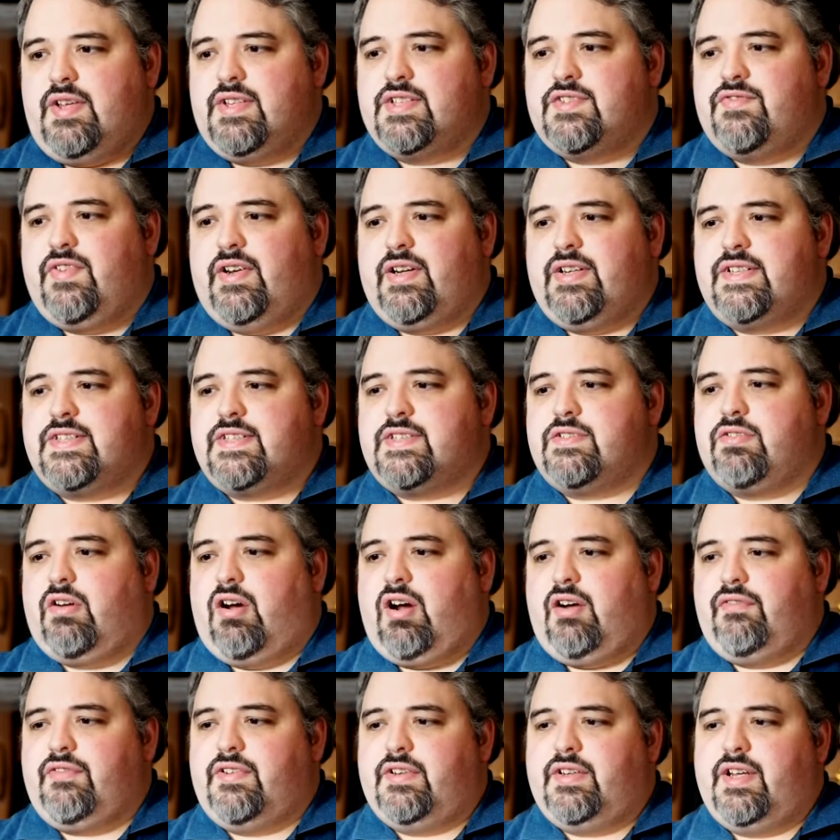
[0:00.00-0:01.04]
It's very
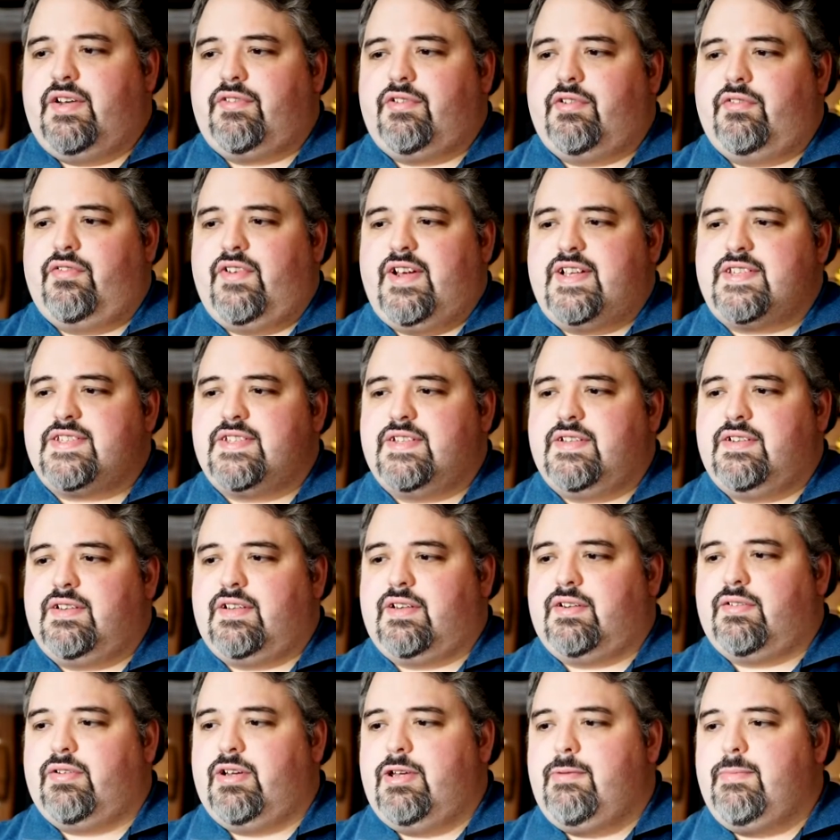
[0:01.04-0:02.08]
soft and effervescent
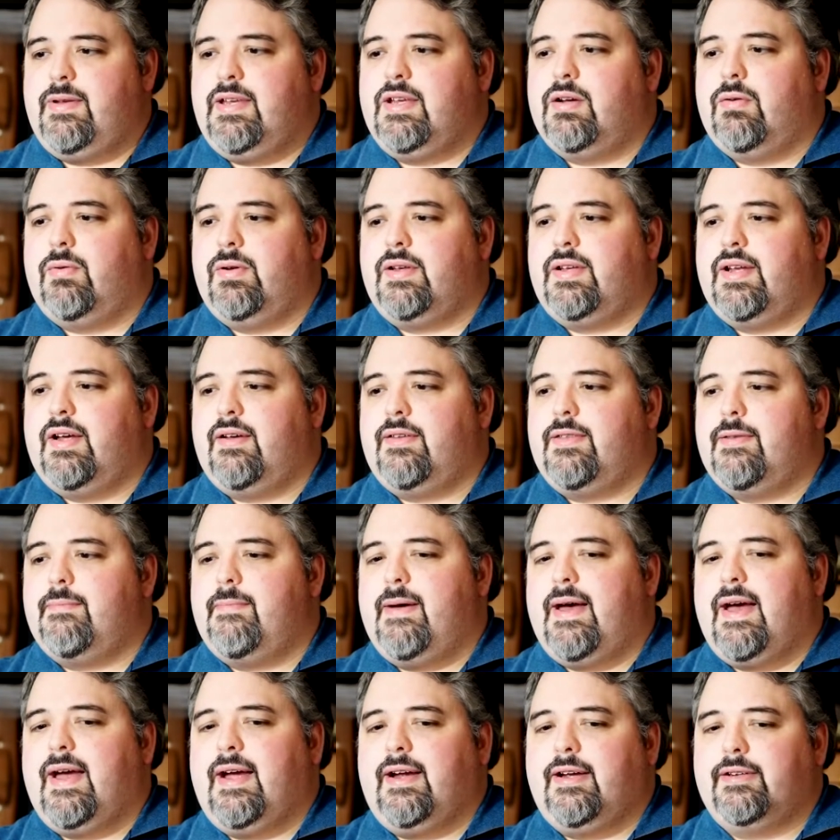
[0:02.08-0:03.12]
and creamy going down the
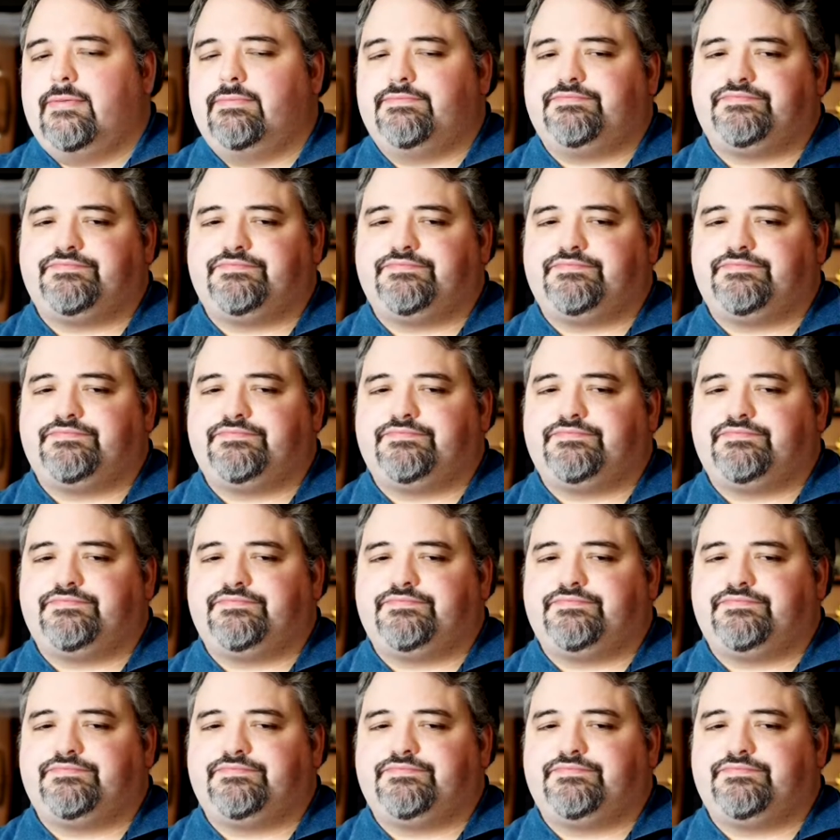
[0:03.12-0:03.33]
back.